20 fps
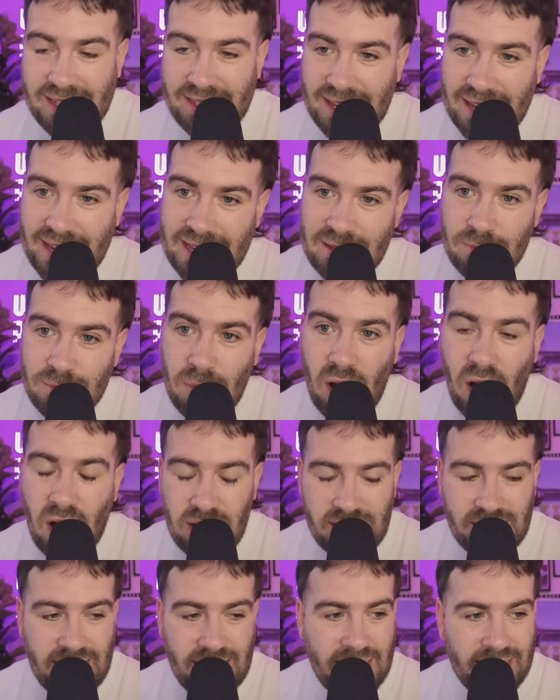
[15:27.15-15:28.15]
Is
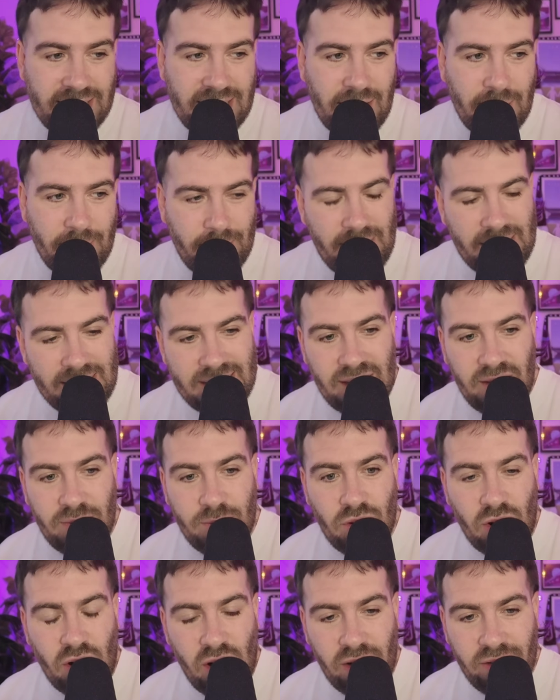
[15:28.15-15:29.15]
Martinez a massive
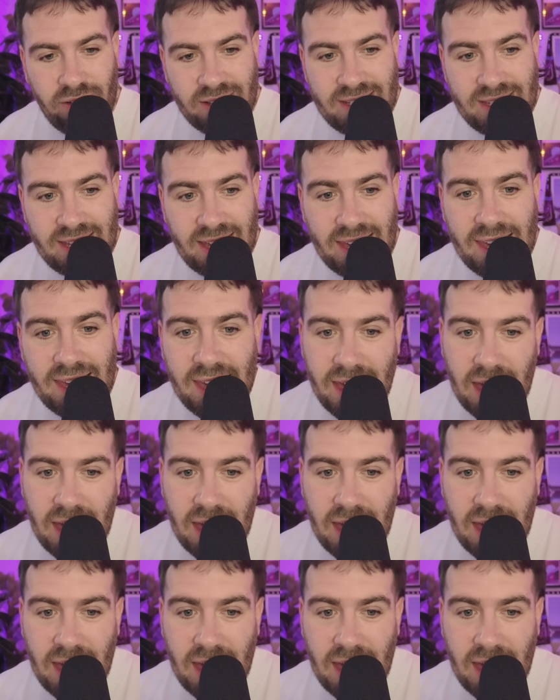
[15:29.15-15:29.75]
priority?